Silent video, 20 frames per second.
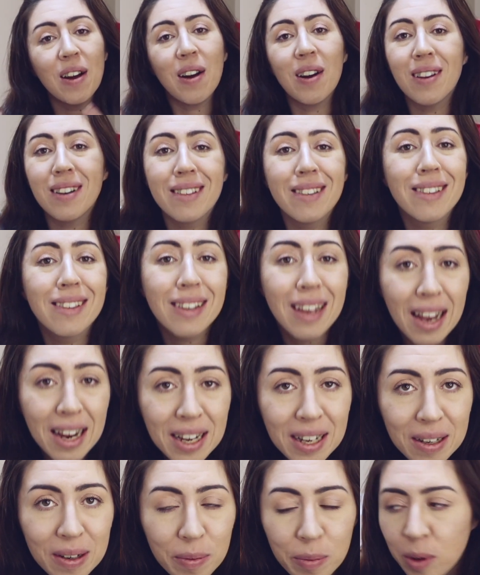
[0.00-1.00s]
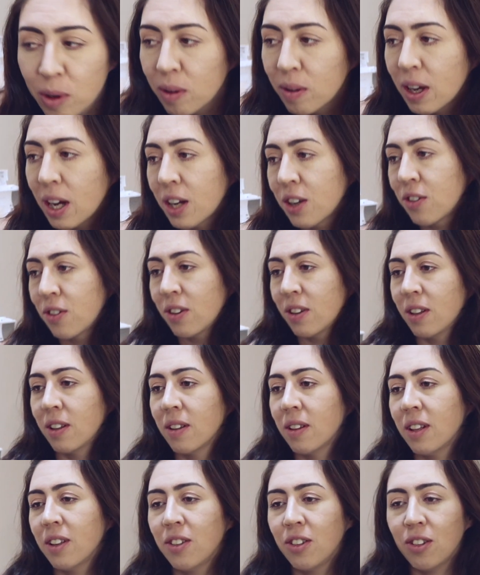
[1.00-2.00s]
on a side, well actually
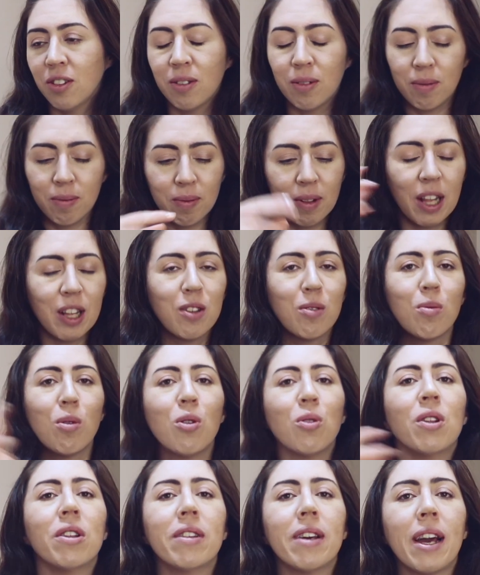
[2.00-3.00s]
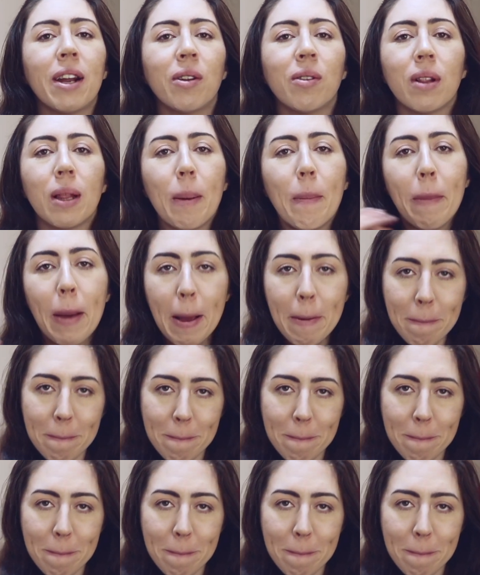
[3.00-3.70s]
let's roll the title clip.